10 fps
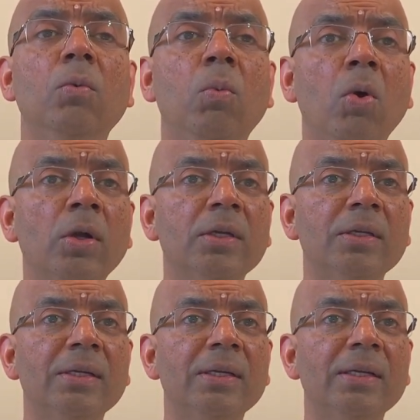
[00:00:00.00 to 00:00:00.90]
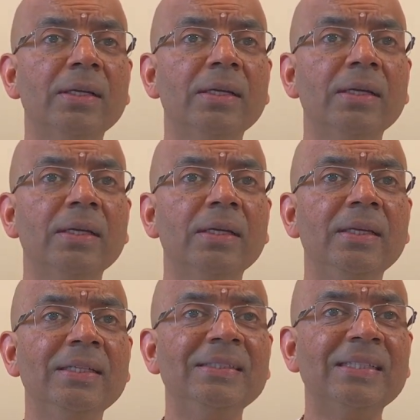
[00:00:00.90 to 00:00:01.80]
what
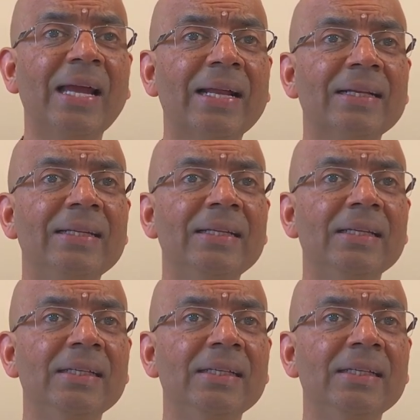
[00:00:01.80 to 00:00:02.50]
exactly